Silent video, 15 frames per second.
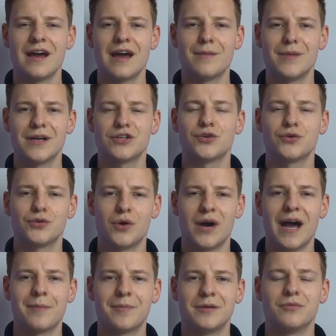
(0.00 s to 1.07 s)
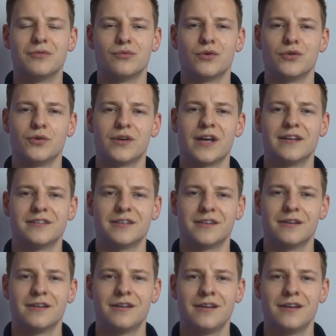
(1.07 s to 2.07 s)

and make sure you're happy with what you're getting.